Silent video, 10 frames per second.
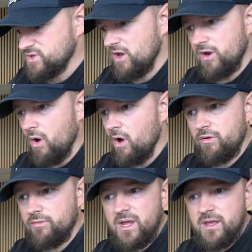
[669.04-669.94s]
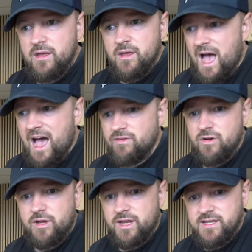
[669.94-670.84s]
turn it on and have a
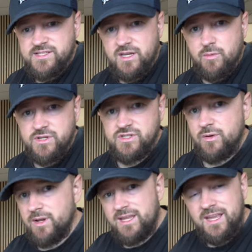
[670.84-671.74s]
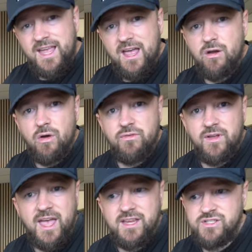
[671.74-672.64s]
look at it, see what it's doing. He can get
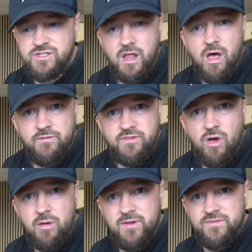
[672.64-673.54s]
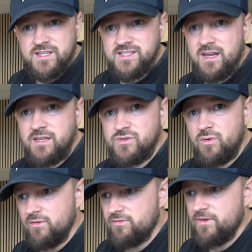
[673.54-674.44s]
notifications live time if there's any
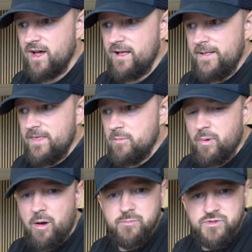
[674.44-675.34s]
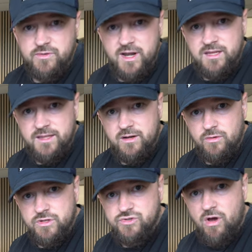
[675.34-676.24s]
sort of bumps or anything
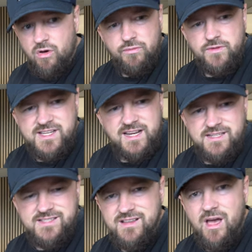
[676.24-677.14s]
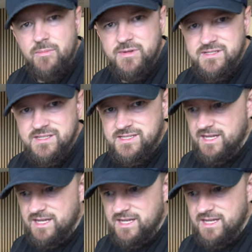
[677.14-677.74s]
on the truck, or if there's any disturbances